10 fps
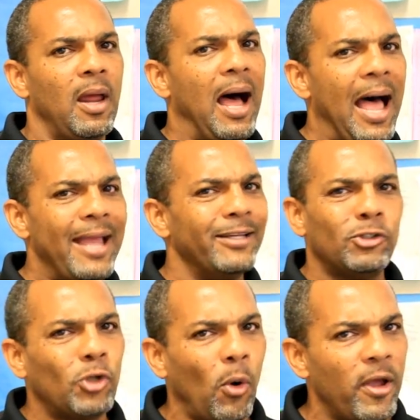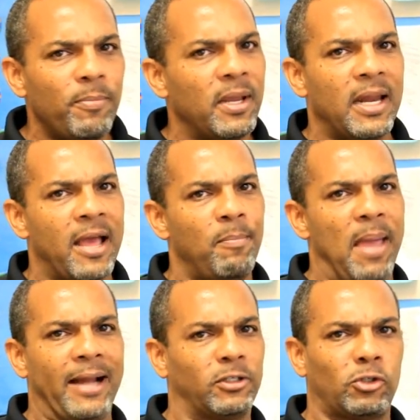I enjoy being at
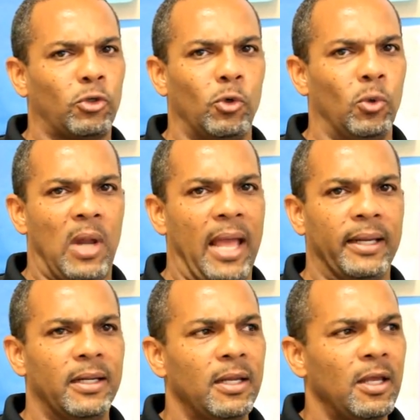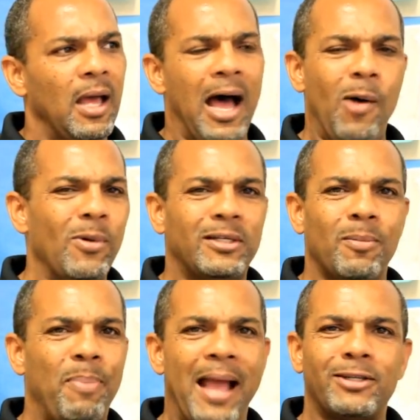back to school night. I went to
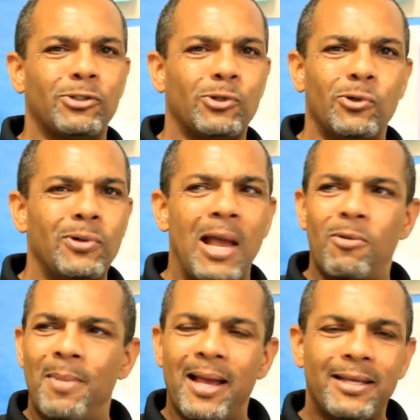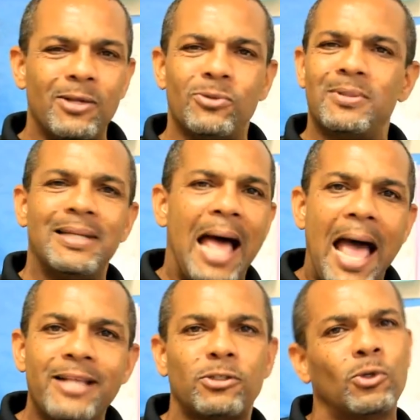back to school night when my kids was in
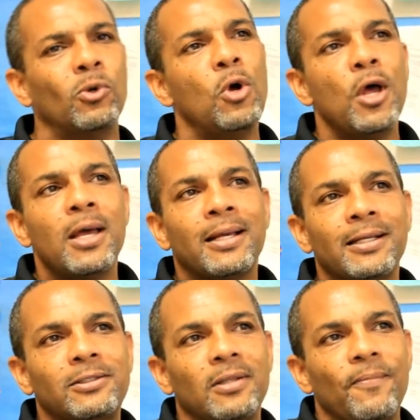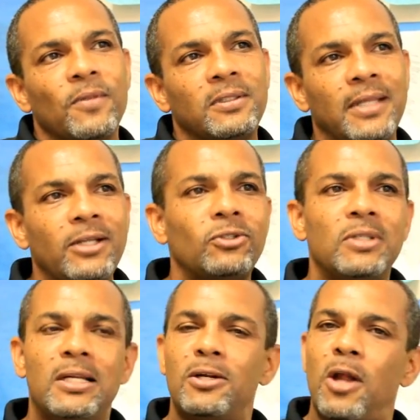high school because teachers
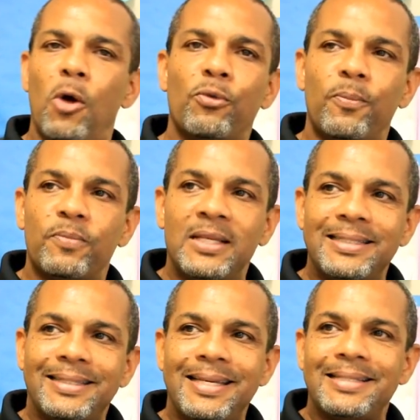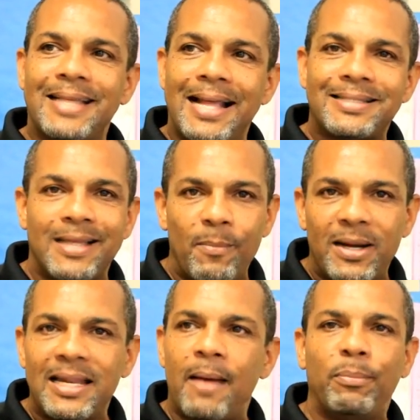need to know these kids got
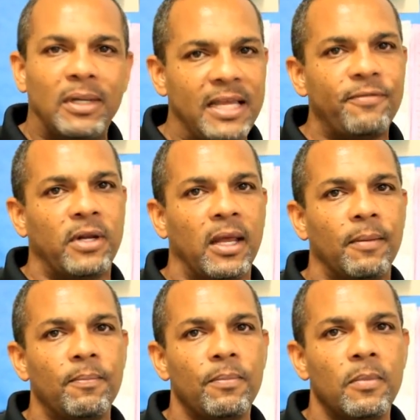somebody that believe in them.